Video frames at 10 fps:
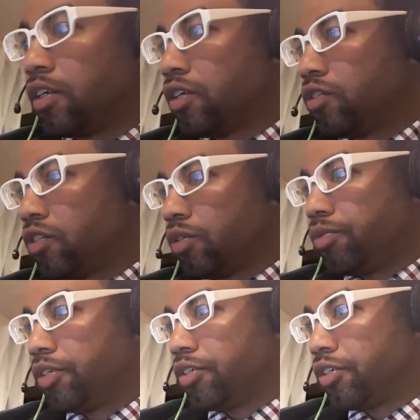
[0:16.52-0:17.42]
So
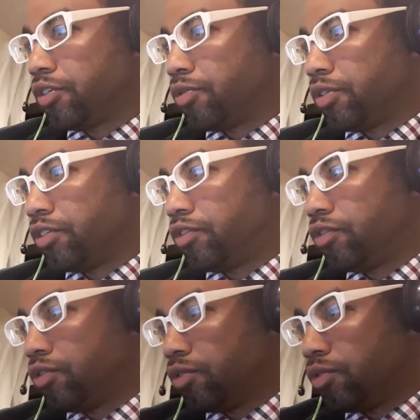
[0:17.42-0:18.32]
we are going
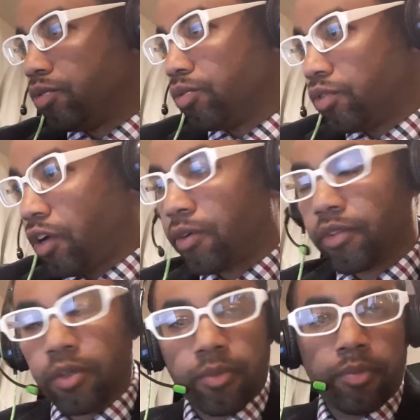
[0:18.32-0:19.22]
to talk with
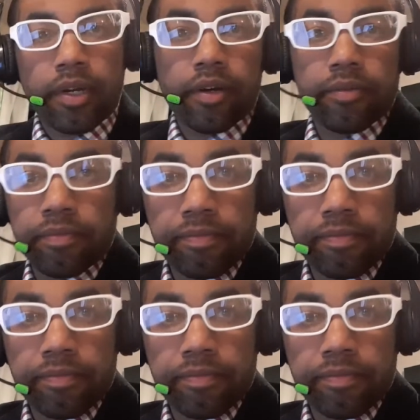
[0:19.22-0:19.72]
them about